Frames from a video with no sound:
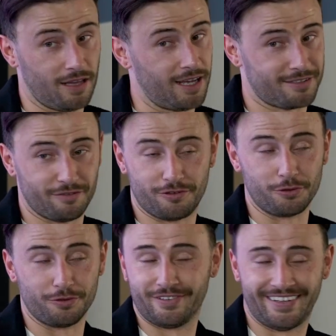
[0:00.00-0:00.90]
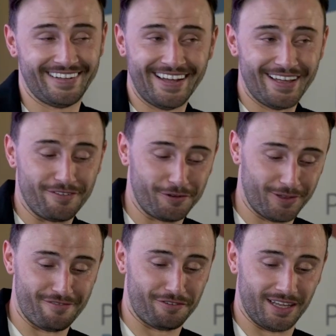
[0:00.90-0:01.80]
last the full
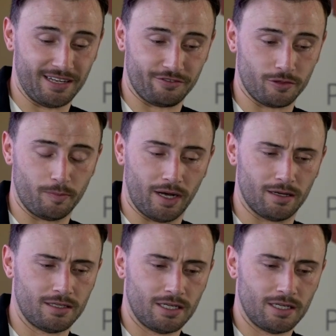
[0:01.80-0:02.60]
length of the interview, but